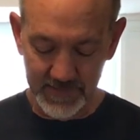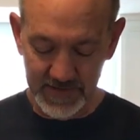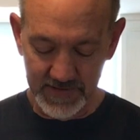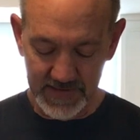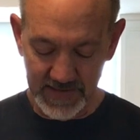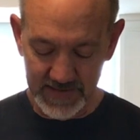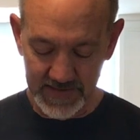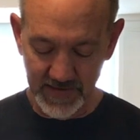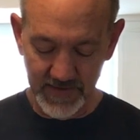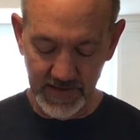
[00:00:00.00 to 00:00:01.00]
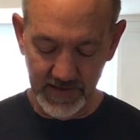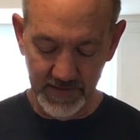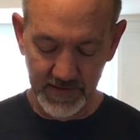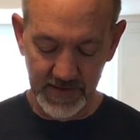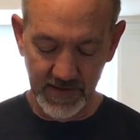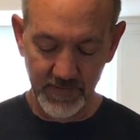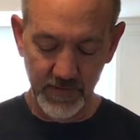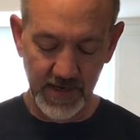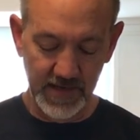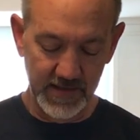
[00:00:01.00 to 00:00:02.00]
So it's a nice safe thing that you can give
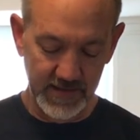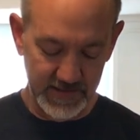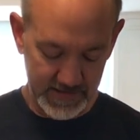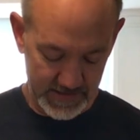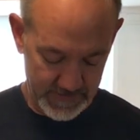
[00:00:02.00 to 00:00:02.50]
away at this